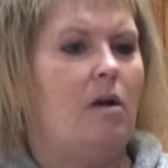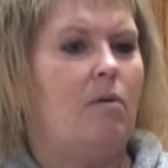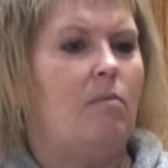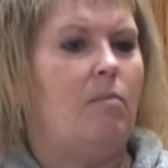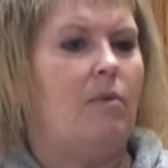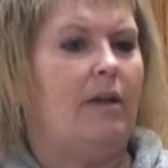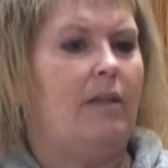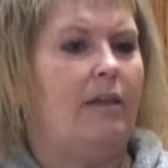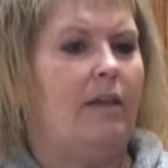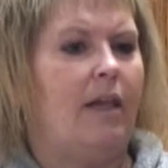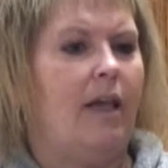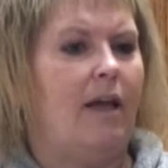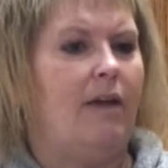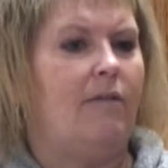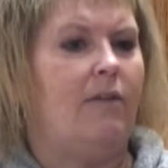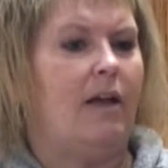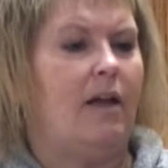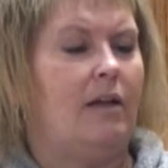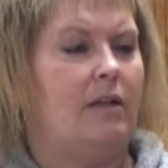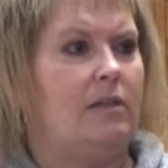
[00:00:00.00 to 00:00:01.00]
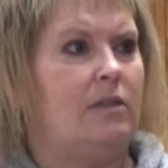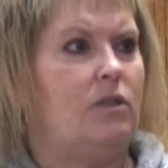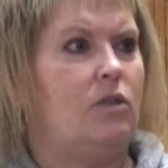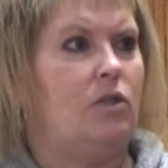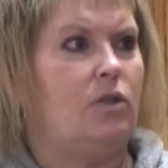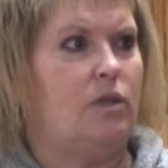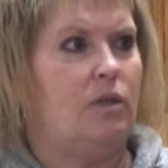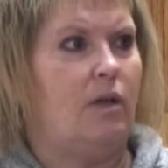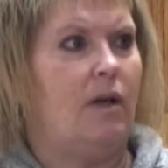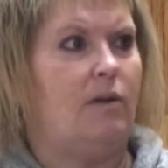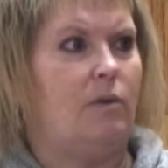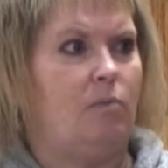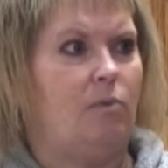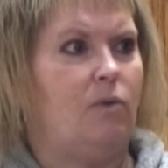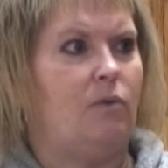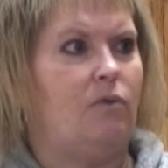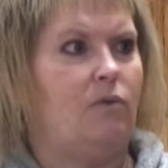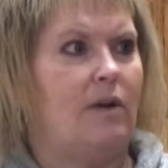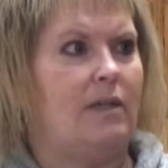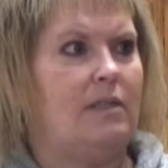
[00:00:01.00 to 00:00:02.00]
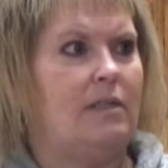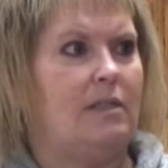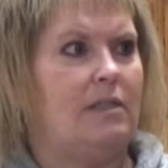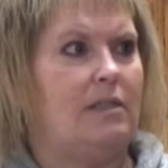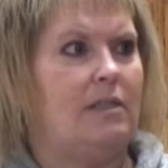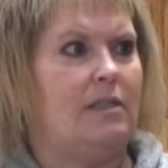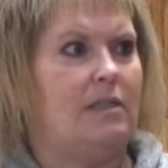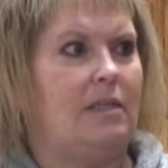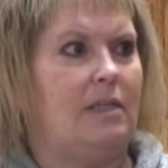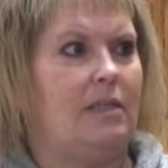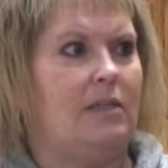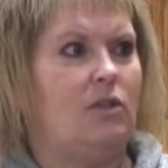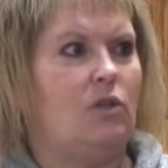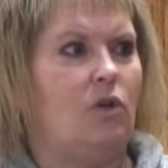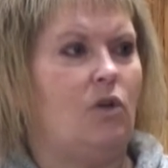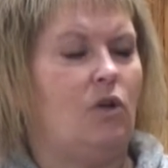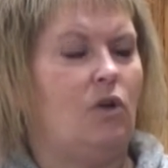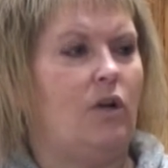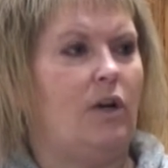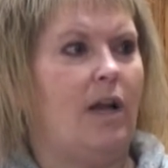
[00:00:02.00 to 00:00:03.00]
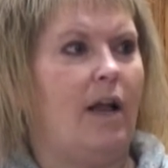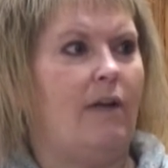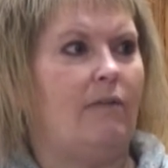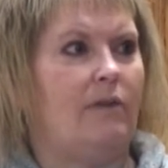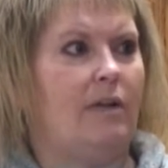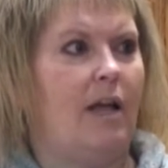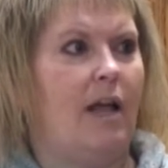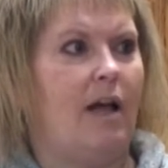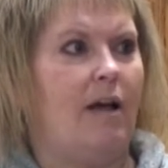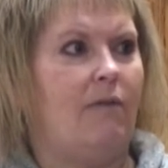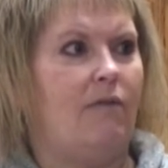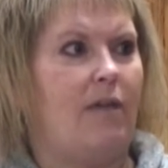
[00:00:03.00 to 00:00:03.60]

But the caveat is you still have to prove residency. So you're going to have